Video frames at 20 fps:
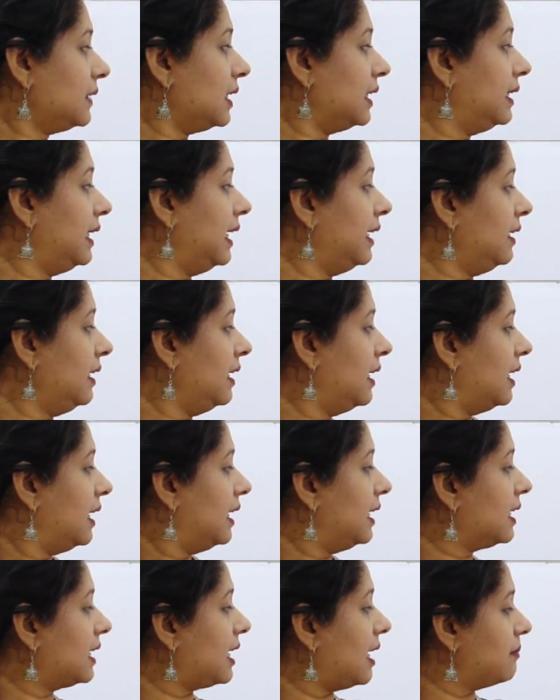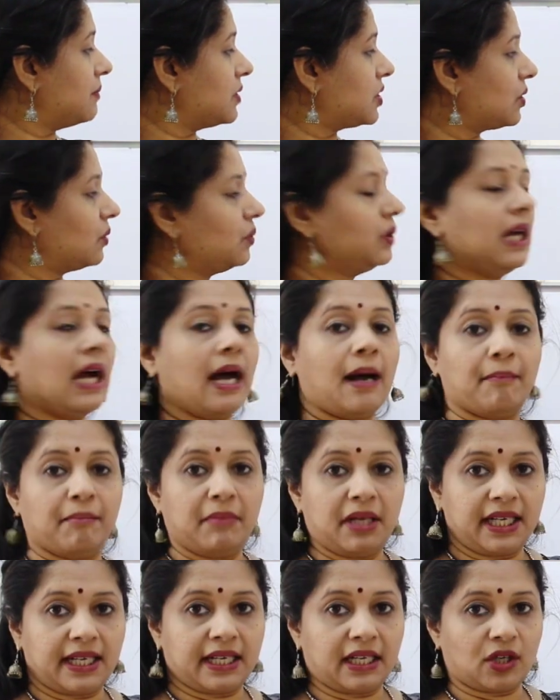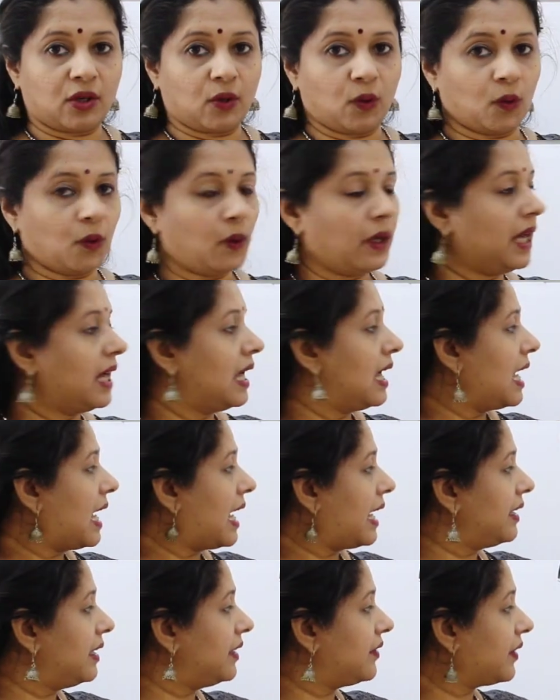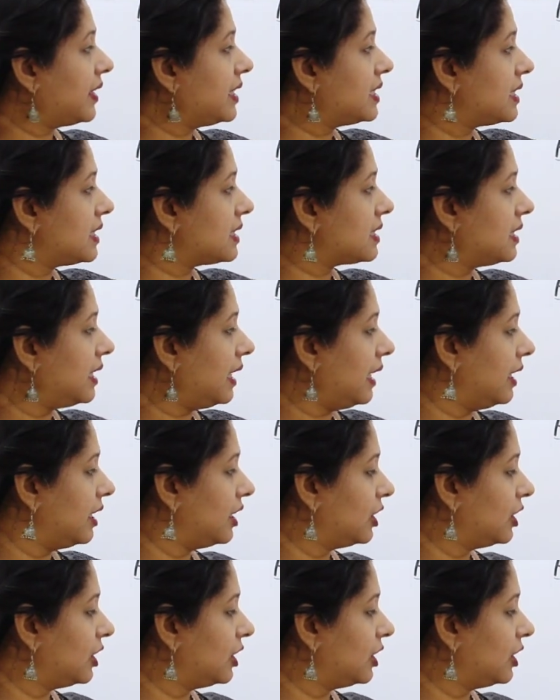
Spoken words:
Then it comes through the umbilical cord and it reaches the